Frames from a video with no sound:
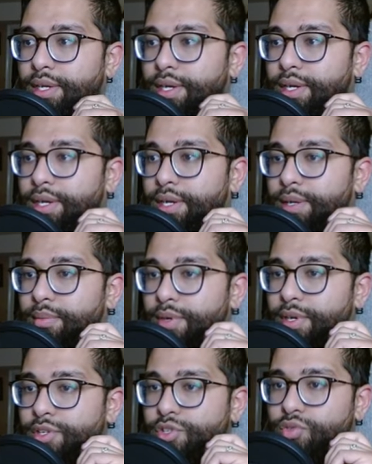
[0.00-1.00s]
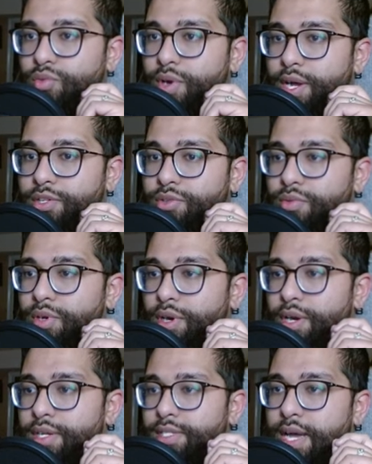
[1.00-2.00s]
Um, we're gonna draw two
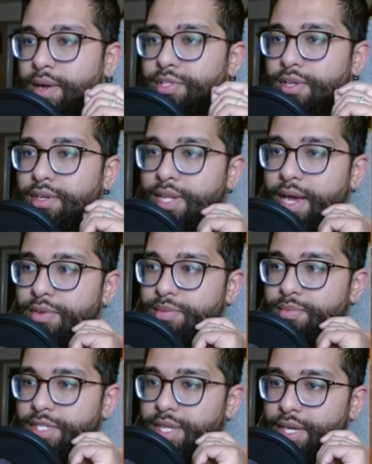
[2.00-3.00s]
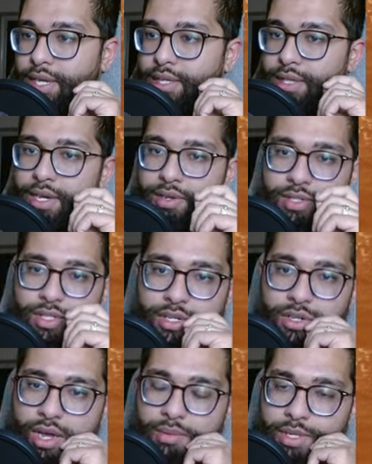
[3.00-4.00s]
cards. That was on. That was a mistake. That was a
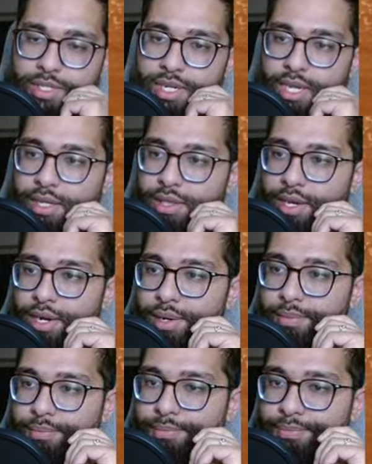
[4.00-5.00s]
Don mistake there.